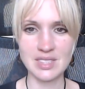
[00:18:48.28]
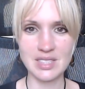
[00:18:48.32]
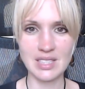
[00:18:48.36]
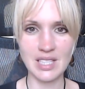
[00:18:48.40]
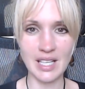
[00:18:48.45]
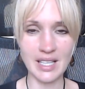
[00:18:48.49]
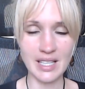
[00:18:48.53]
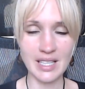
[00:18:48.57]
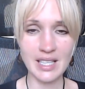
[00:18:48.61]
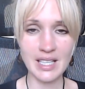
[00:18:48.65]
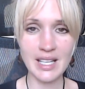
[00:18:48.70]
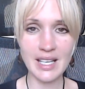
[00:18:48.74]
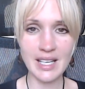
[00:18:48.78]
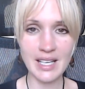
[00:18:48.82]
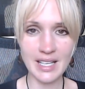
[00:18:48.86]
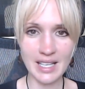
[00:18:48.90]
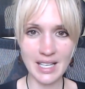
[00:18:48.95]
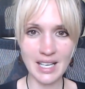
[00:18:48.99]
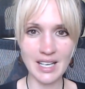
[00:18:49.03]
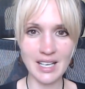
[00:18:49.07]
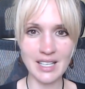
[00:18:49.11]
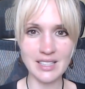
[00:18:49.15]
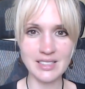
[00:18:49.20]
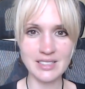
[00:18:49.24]
It's like clear
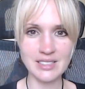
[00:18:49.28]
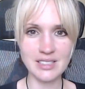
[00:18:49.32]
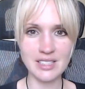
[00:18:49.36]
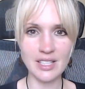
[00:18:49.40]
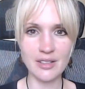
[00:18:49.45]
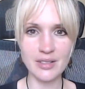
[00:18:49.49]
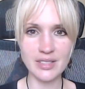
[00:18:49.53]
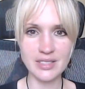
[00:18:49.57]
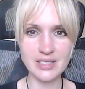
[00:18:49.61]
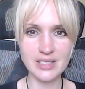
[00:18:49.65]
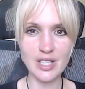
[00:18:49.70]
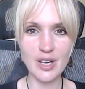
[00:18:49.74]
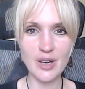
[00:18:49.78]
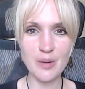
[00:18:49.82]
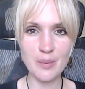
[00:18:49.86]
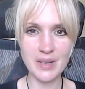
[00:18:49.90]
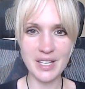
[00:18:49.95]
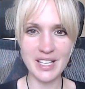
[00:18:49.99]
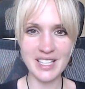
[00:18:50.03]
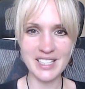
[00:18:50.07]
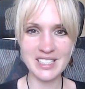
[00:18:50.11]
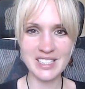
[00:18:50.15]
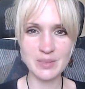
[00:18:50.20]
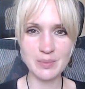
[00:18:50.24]
cut. There is
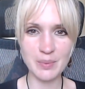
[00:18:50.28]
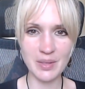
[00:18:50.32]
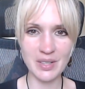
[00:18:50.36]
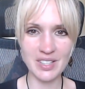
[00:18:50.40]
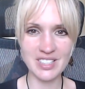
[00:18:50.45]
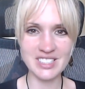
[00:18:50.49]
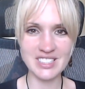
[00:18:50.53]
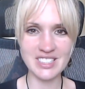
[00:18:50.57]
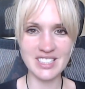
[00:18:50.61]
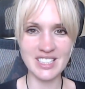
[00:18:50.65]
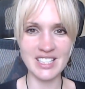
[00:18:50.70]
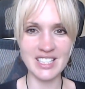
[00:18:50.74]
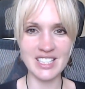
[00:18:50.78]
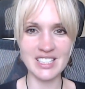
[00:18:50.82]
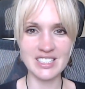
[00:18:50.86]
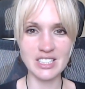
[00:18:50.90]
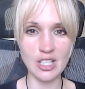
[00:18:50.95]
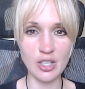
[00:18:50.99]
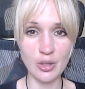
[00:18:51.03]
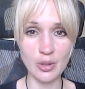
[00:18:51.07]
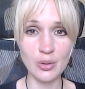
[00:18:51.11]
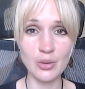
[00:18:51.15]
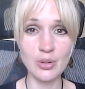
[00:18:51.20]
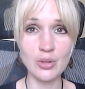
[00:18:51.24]
nobody experiencing
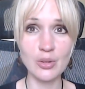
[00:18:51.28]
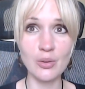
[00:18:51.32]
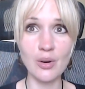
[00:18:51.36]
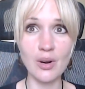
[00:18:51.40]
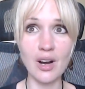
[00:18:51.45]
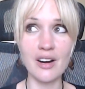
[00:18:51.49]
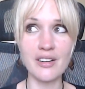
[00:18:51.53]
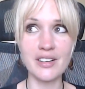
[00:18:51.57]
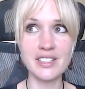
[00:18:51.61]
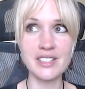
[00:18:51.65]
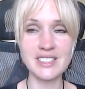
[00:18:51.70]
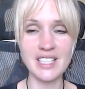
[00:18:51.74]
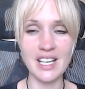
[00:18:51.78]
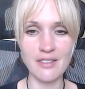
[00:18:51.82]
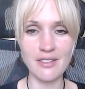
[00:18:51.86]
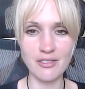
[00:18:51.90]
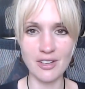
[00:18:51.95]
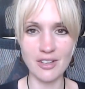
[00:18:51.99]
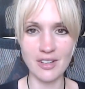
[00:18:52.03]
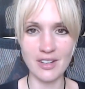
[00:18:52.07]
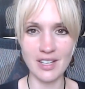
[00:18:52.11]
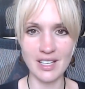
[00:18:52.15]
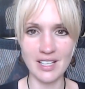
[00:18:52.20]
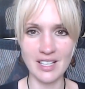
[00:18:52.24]
this, and who you are is
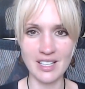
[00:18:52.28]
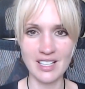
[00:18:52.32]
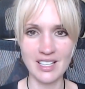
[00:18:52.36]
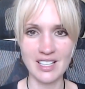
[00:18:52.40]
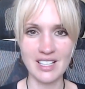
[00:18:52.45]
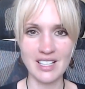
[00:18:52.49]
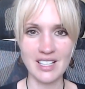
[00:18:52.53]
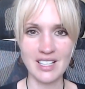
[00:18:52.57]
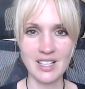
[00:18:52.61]
everything.